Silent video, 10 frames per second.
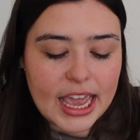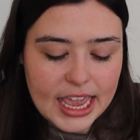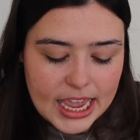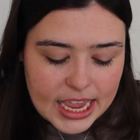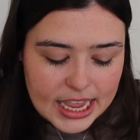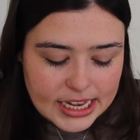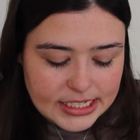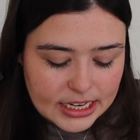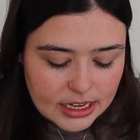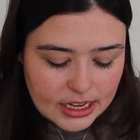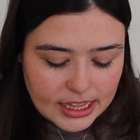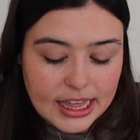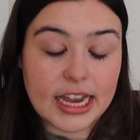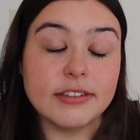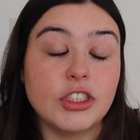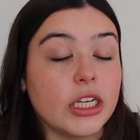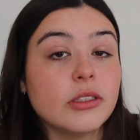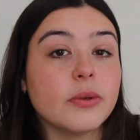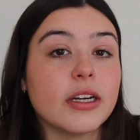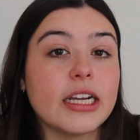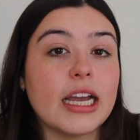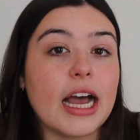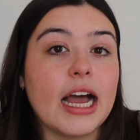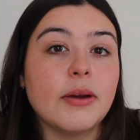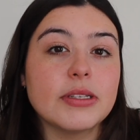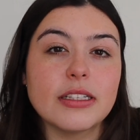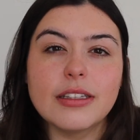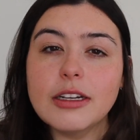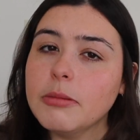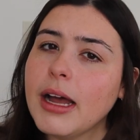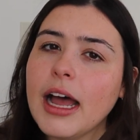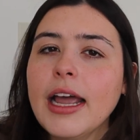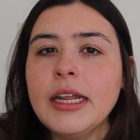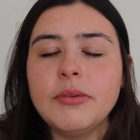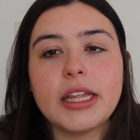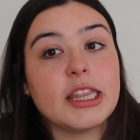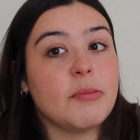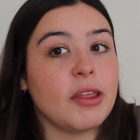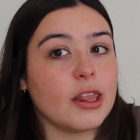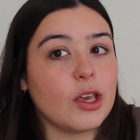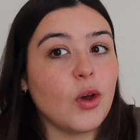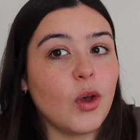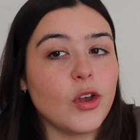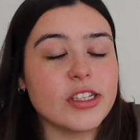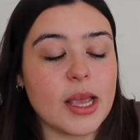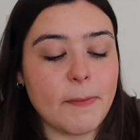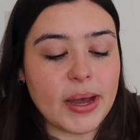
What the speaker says: and at the end of January I was a little behind with like the monthly goals,